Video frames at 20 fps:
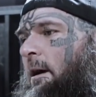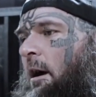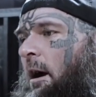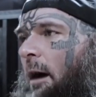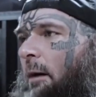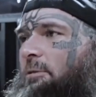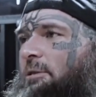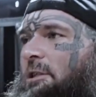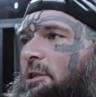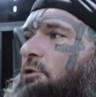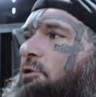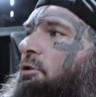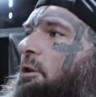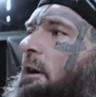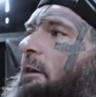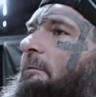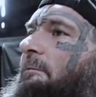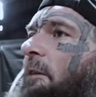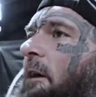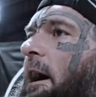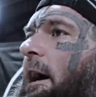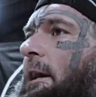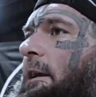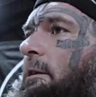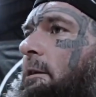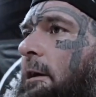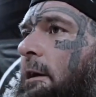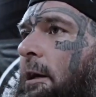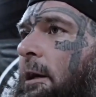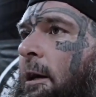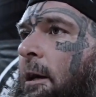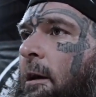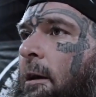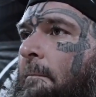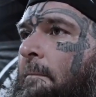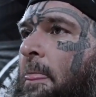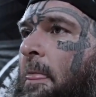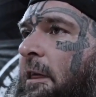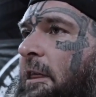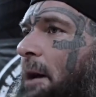I'm still trying to find
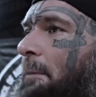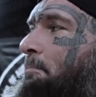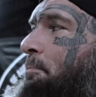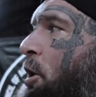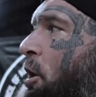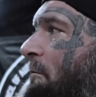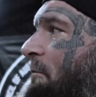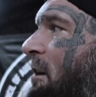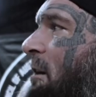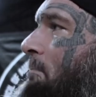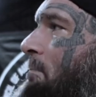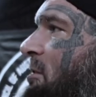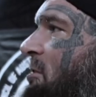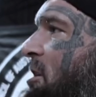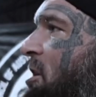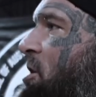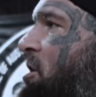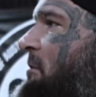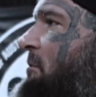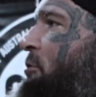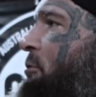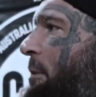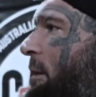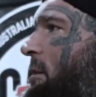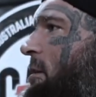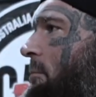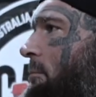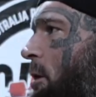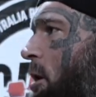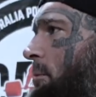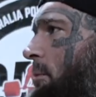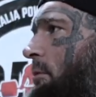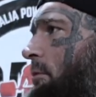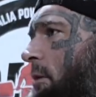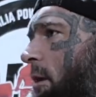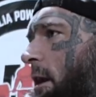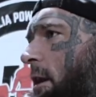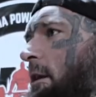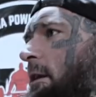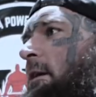that perfect position for me at the moment,
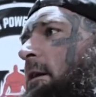right?